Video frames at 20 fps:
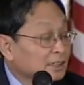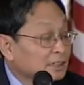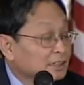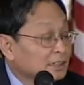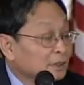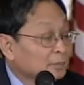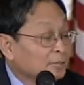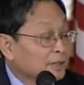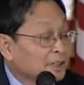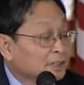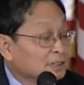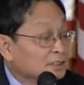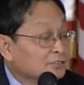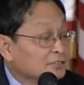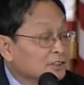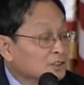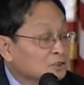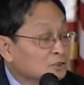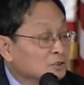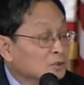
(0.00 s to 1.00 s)
Ambassador
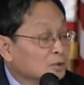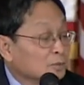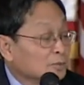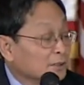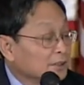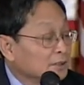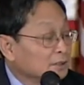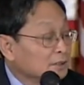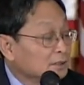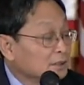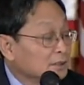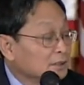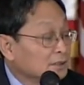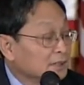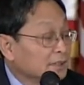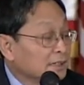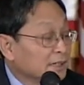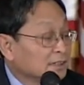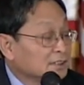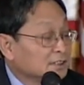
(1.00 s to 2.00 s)
Vanu Copeland
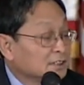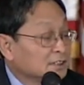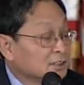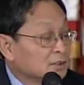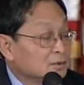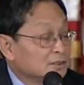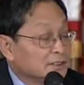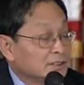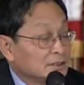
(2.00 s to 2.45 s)
at the Security